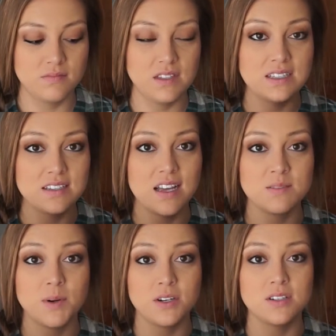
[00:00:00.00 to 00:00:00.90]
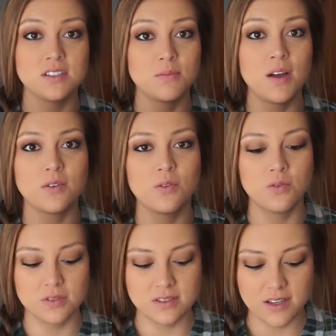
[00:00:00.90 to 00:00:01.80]
the size purse and Michael
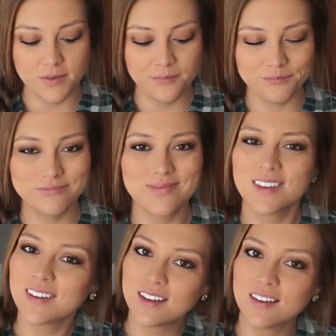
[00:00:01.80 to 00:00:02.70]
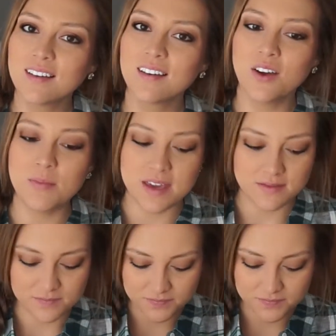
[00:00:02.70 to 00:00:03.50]
Kors. So go me.